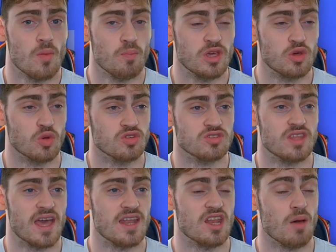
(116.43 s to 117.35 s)
because
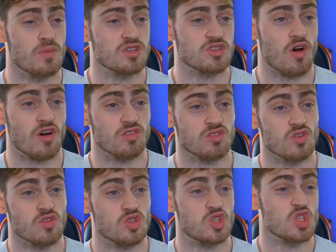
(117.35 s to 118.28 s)
their numbers aren't
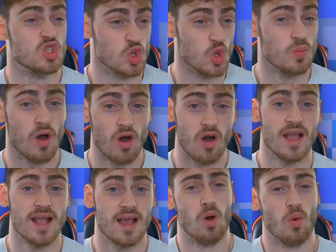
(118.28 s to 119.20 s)
super
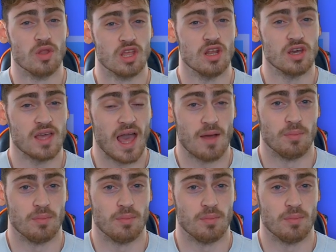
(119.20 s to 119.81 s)
high. But when you look at a